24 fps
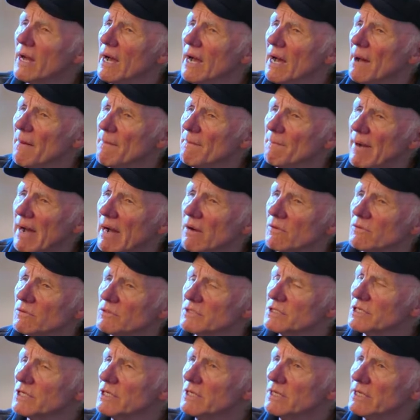
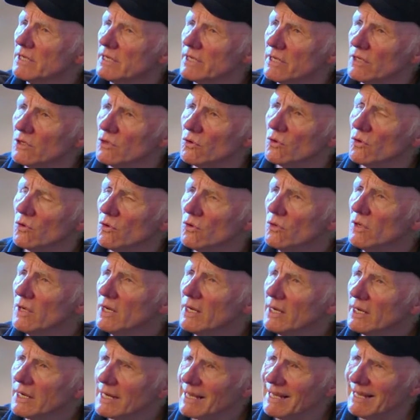about your
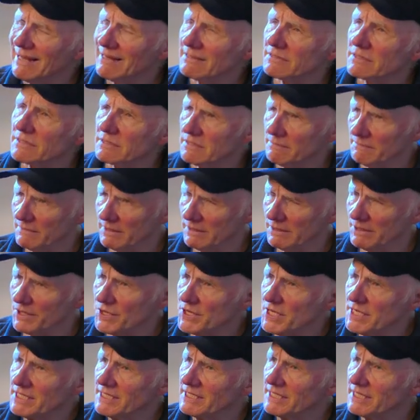customer.
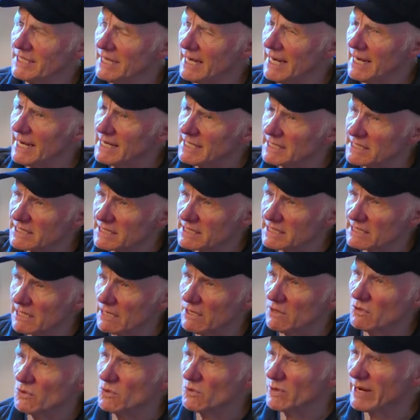This is
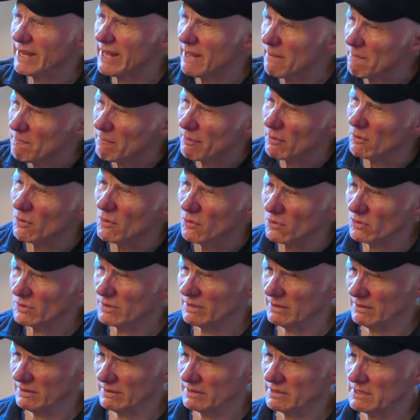so
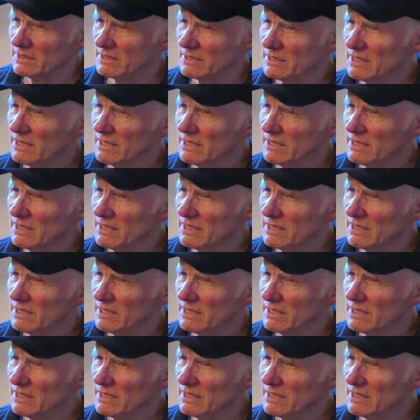important.